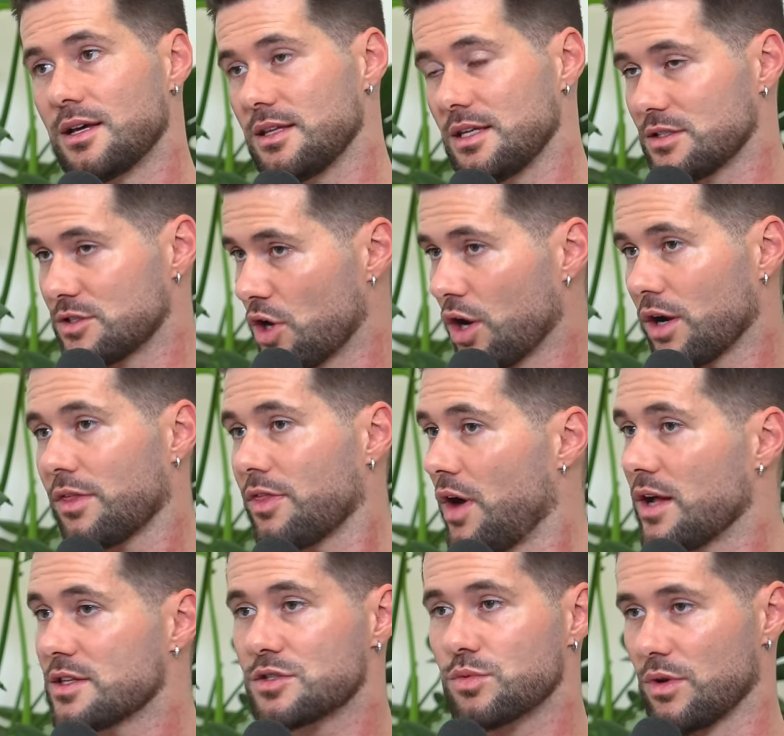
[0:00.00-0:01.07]
these dark
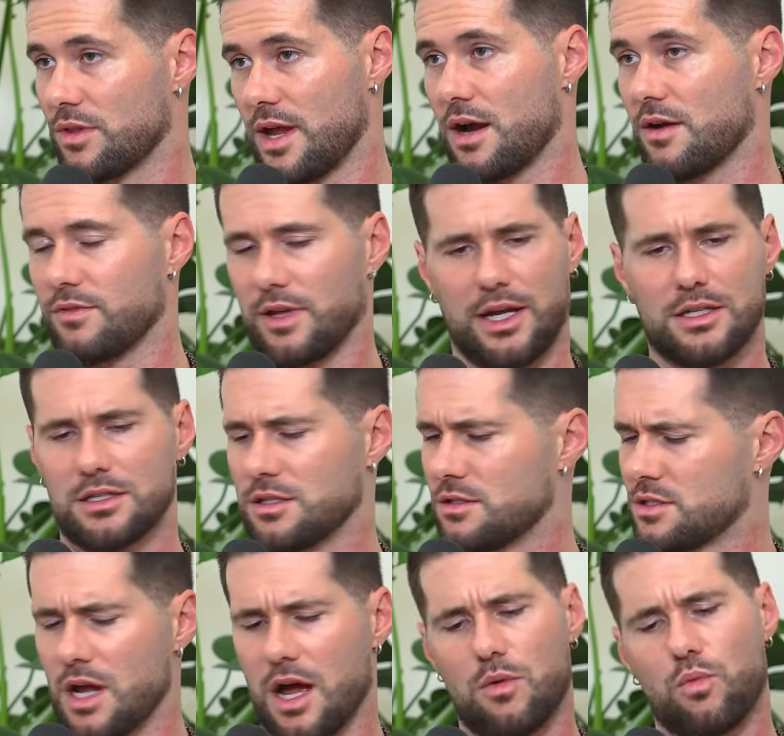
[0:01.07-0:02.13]
thoughts were there like
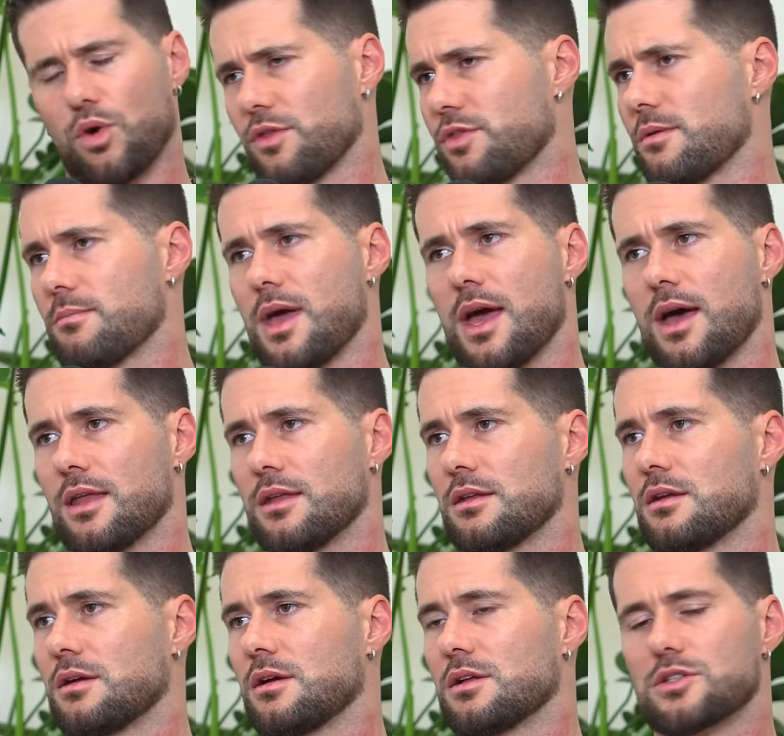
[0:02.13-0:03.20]
it's not worth it, man.
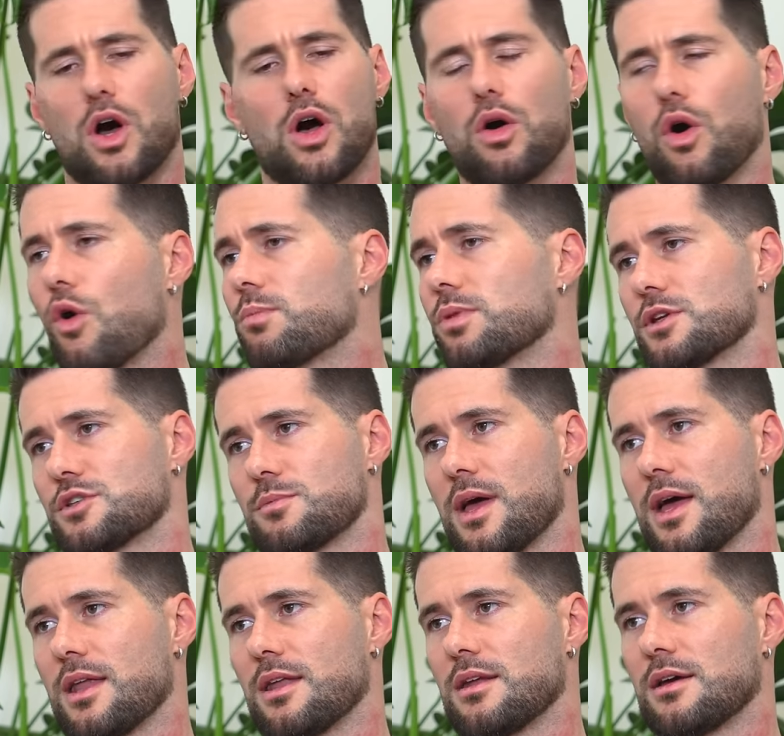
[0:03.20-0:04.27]
It's all hopeless,
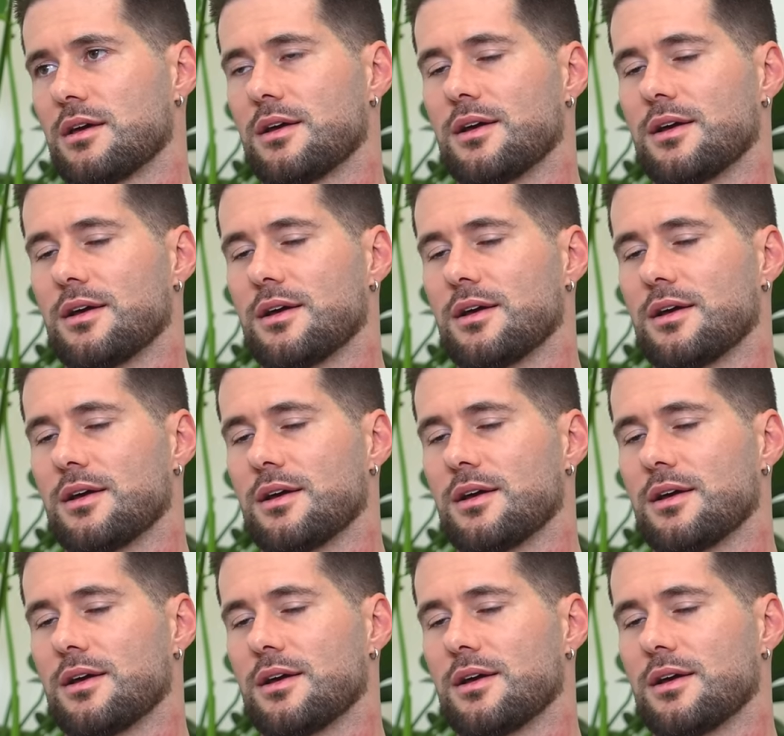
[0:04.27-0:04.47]
man.